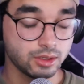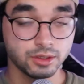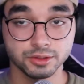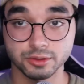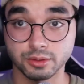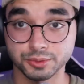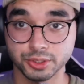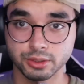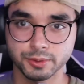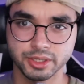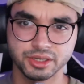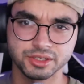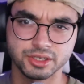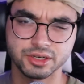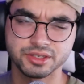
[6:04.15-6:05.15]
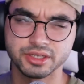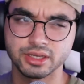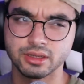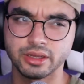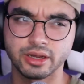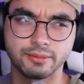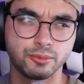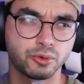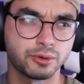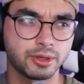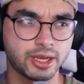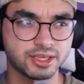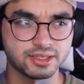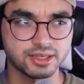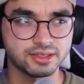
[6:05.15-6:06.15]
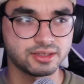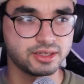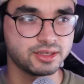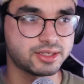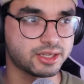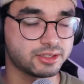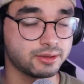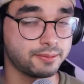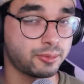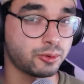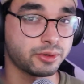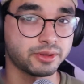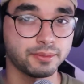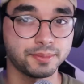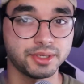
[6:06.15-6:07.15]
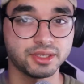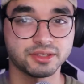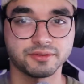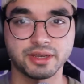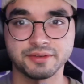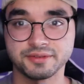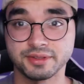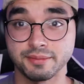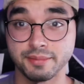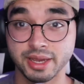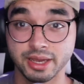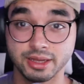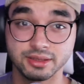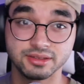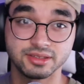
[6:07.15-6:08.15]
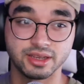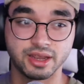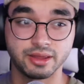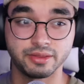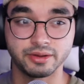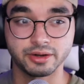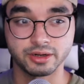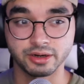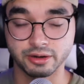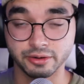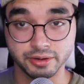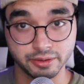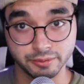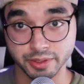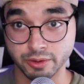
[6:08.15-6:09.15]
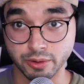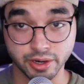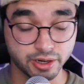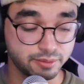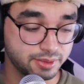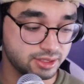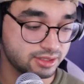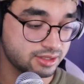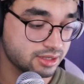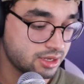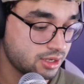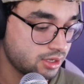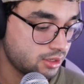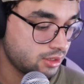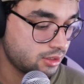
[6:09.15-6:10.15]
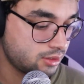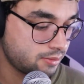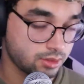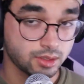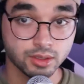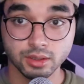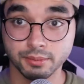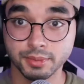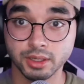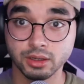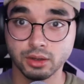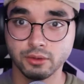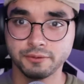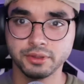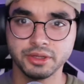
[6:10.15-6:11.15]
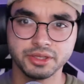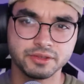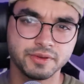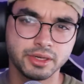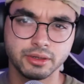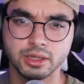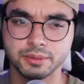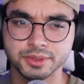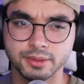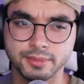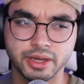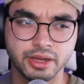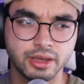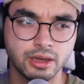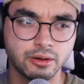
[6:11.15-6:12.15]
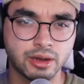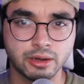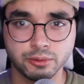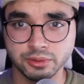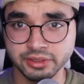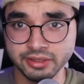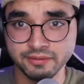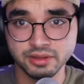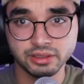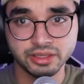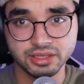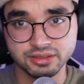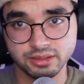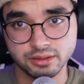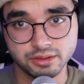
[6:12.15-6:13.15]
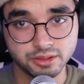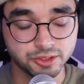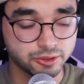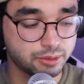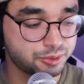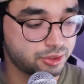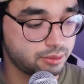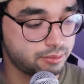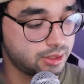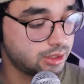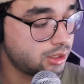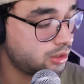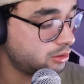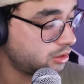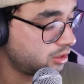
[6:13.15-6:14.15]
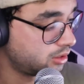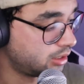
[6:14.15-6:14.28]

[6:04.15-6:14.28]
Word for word: So I'm sure we're going to start seeing a lot more S S Ds that support the P S five's demands and their current requirements. But hopefully this video helps somebody out. I will leave the links in the description below.